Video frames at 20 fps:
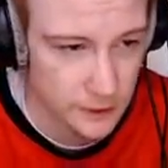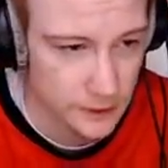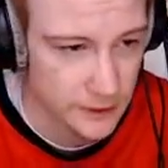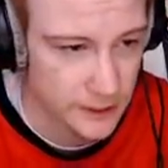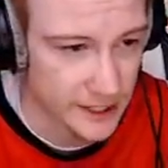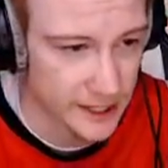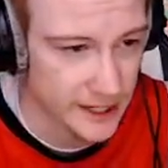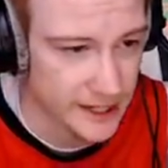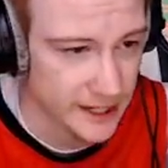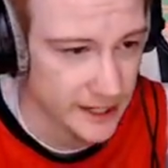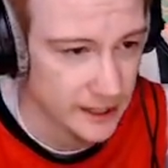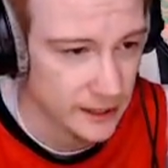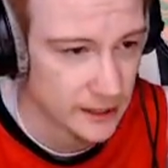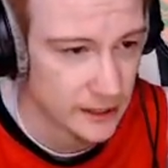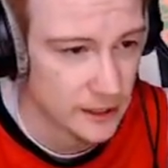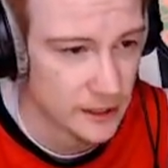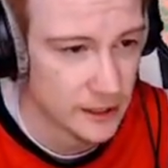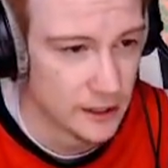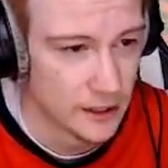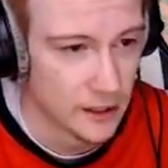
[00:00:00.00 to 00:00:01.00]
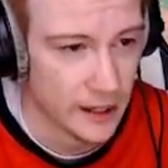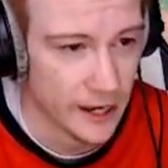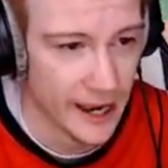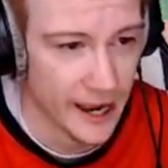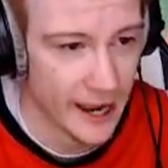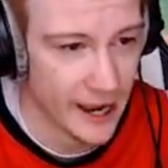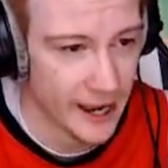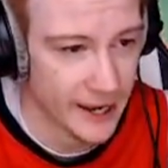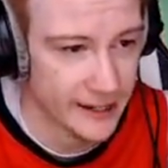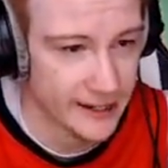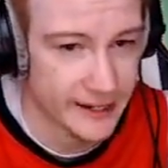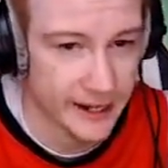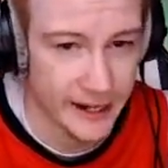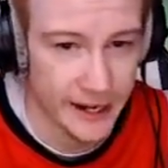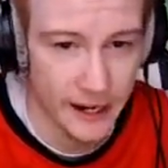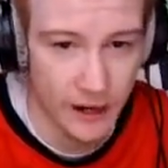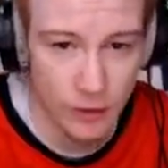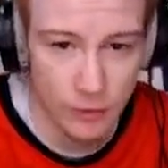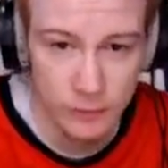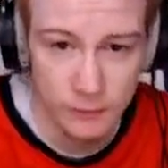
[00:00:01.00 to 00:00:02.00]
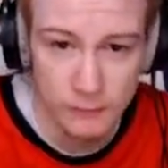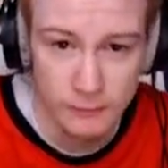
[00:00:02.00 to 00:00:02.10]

Kick it. And down.